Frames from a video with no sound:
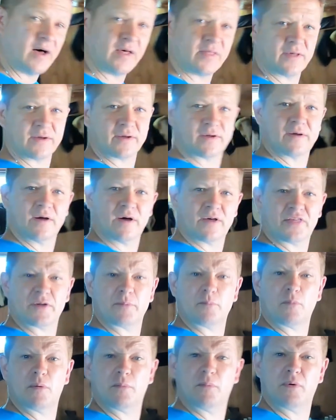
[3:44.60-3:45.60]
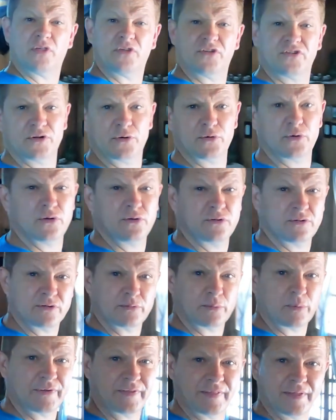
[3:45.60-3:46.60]
I think I think my mother still
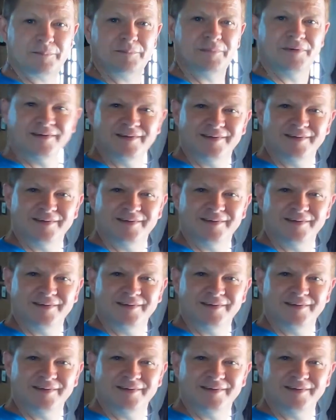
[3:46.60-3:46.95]
uses one of them.